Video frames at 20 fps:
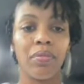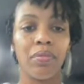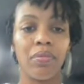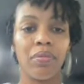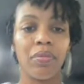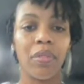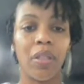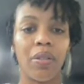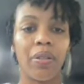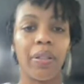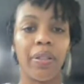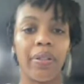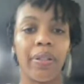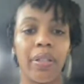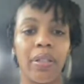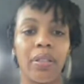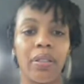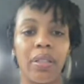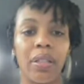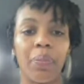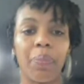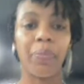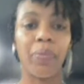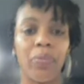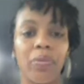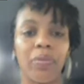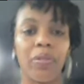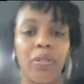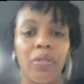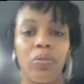Oh, here it is. I
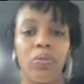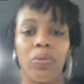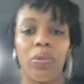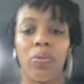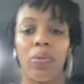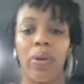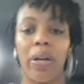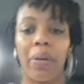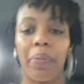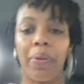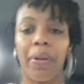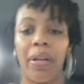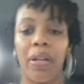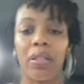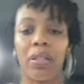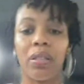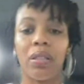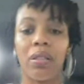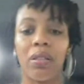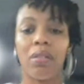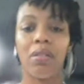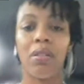went right past it.